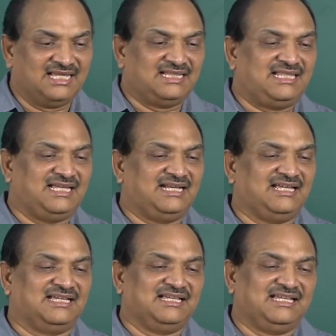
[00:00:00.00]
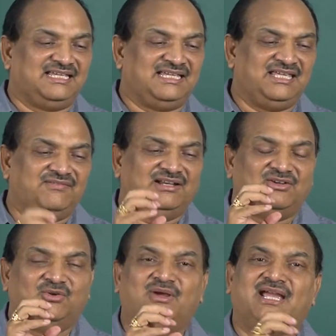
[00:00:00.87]
Then
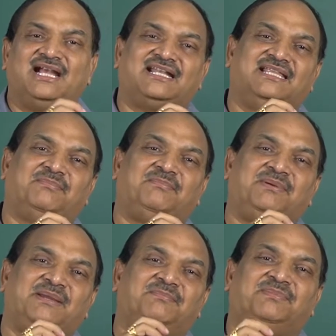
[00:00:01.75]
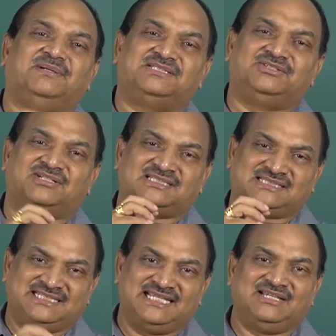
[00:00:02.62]
even look at the papers you are
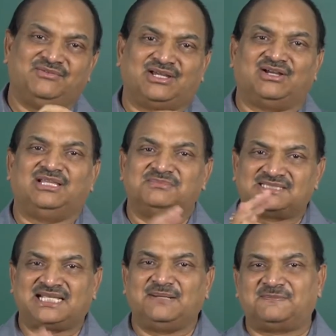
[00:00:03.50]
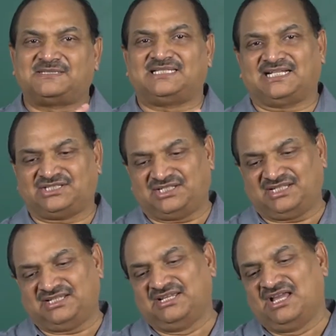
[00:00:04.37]
seeing. We call them scripts
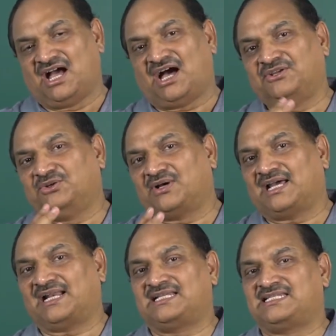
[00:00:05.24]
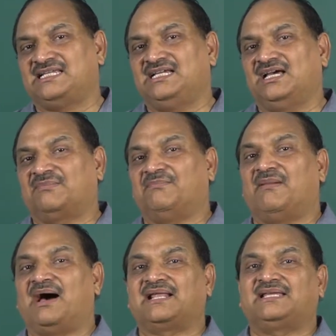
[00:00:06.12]
actually. Are you correcting or
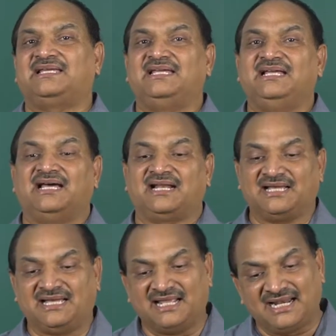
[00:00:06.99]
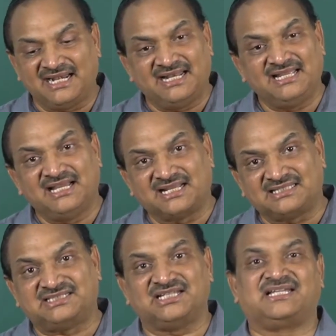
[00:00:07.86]
marking or grading or
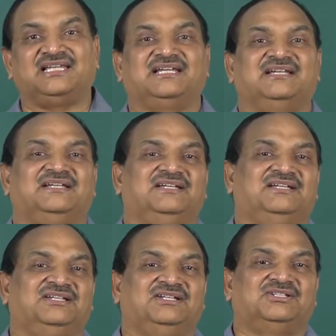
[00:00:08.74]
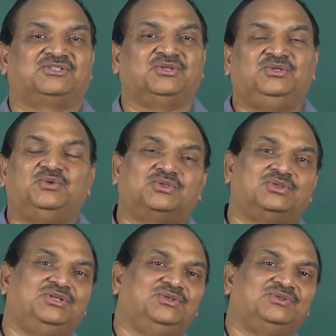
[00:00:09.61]
checking? So you
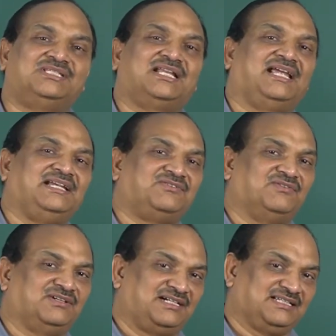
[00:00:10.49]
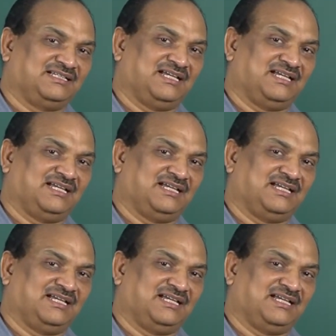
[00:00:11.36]
should use the right word.